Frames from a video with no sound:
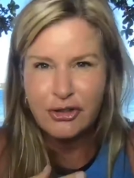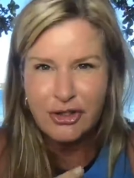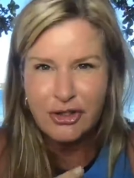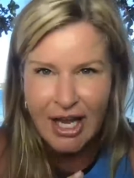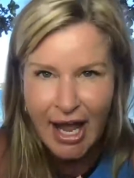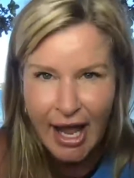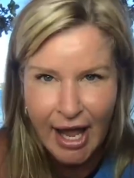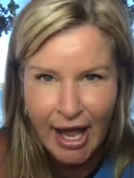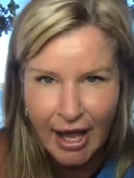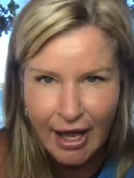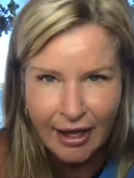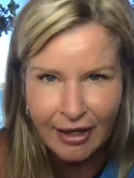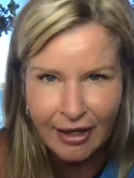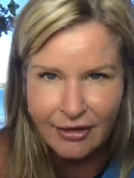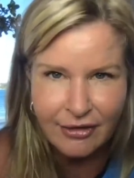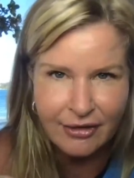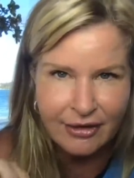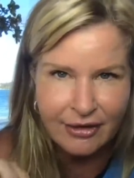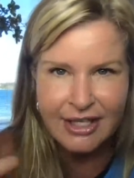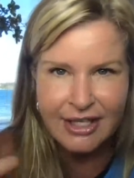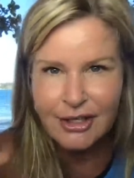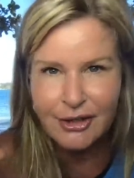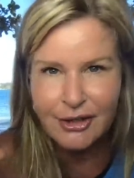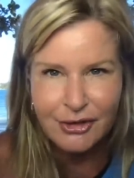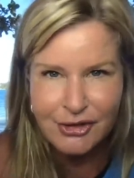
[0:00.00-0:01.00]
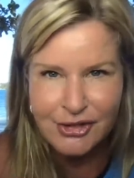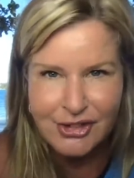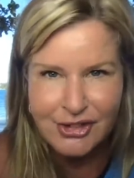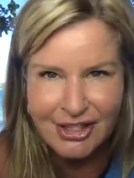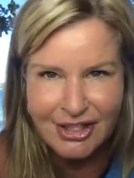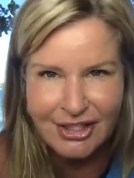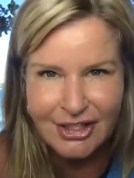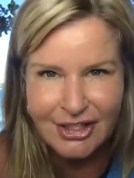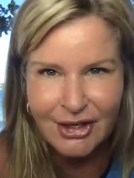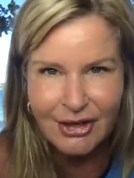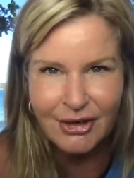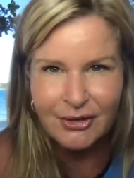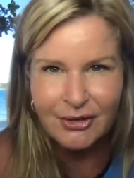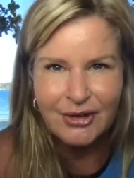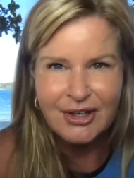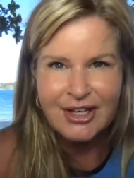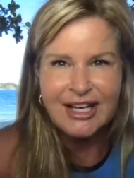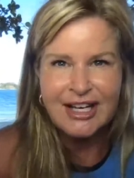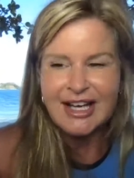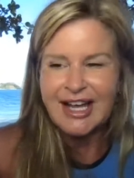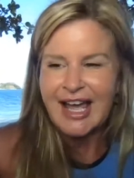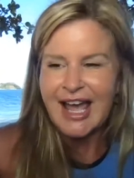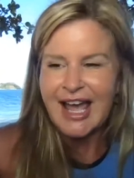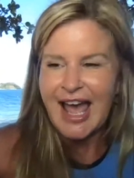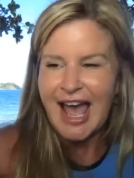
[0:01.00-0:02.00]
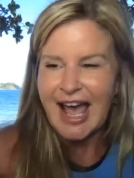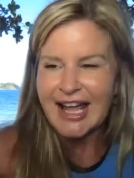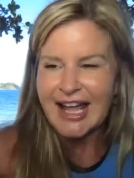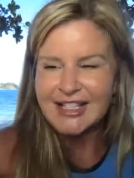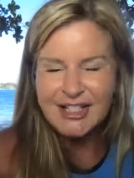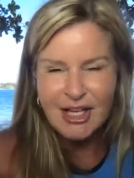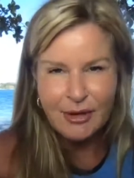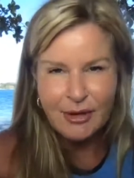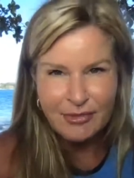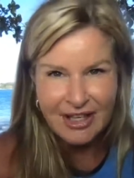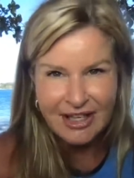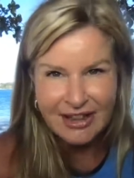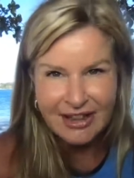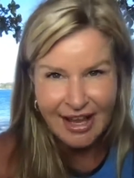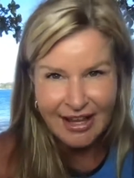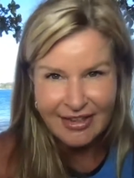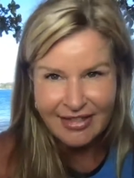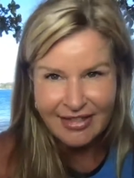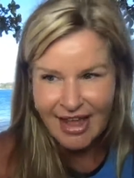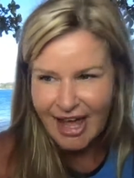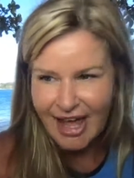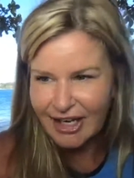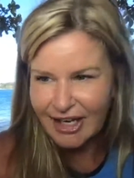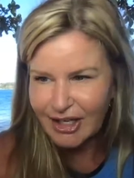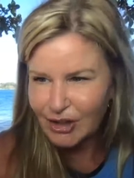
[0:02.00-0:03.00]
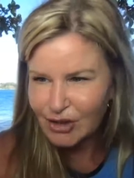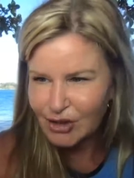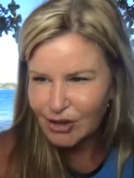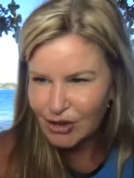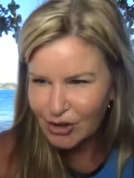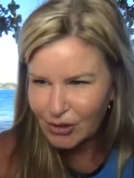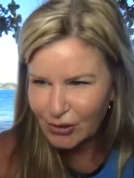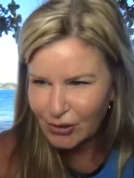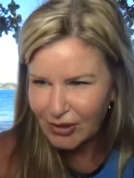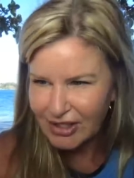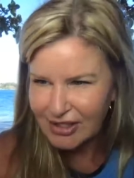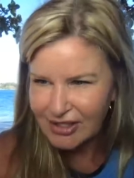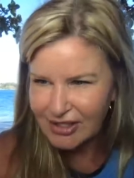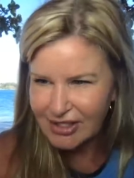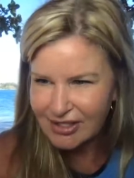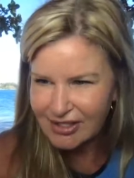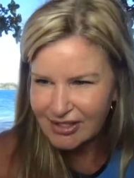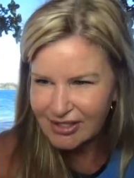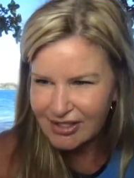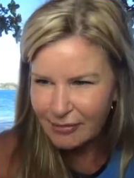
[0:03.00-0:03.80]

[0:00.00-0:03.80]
your dad, or here's, you know, add something like that into it,